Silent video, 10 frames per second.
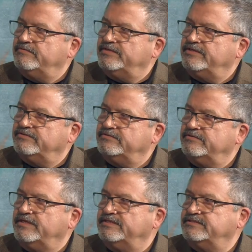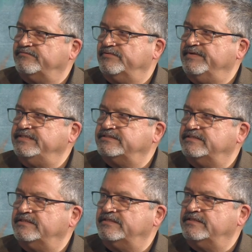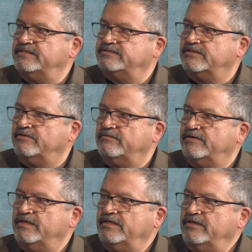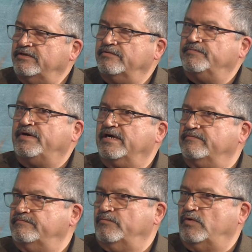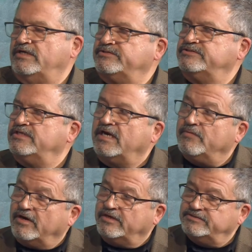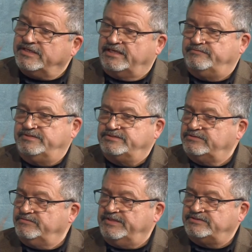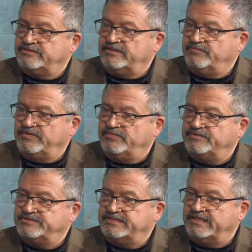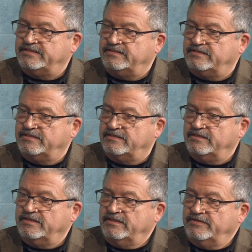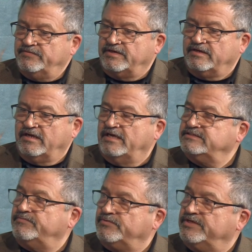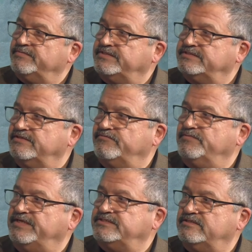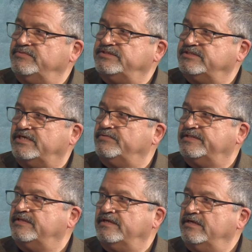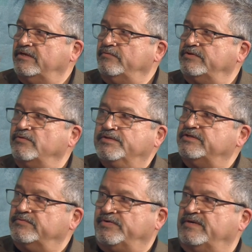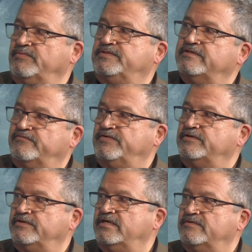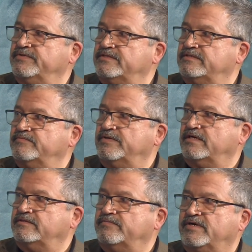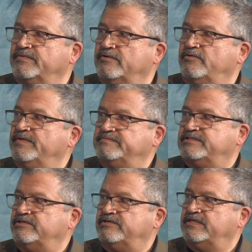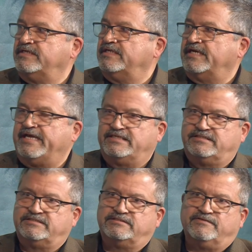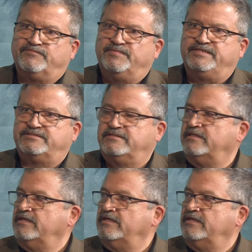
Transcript: what are you going to do with all this information? And yeah. So, you know, part of Walter's job, our job, is to make sure that people understand that there are laws that prohibit this information to be shared with no other department within the federal government. Department of Homeland Security cannot access this information.